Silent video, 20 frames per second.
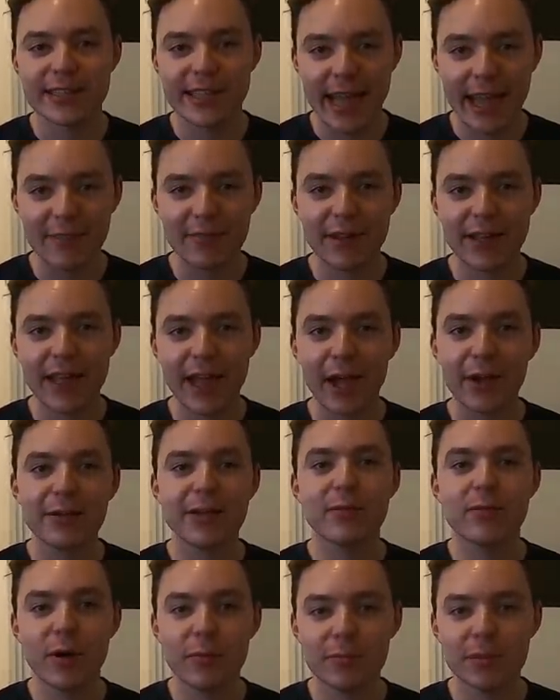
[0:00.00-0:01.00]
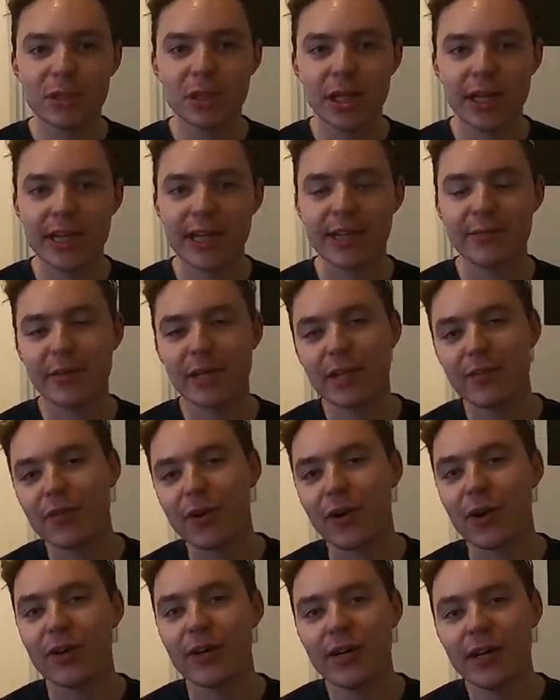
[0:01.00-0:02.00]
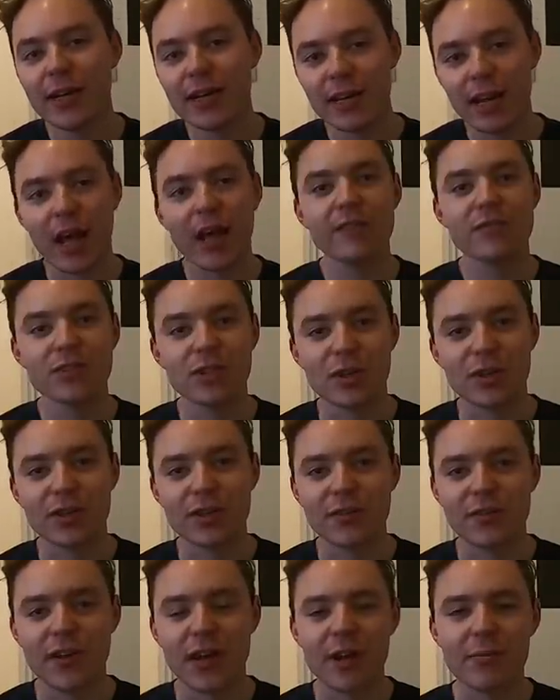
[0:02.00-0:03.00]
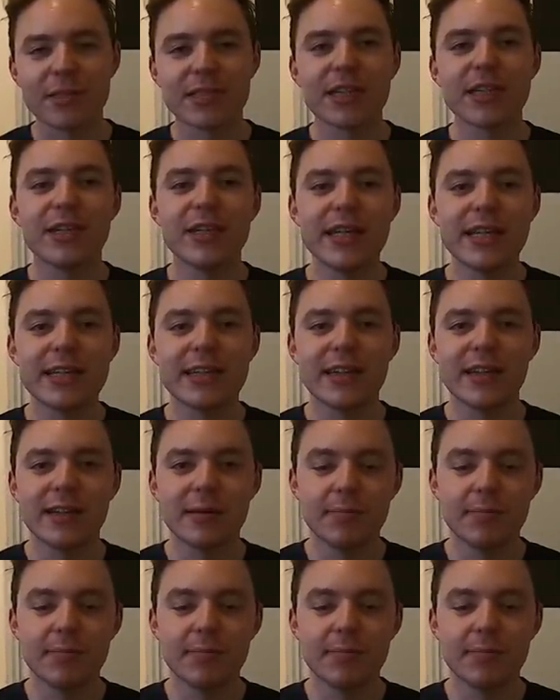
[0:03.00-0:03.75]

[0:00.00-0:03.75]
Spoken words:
to having only one machine when you've got livestock on the farm, is that you need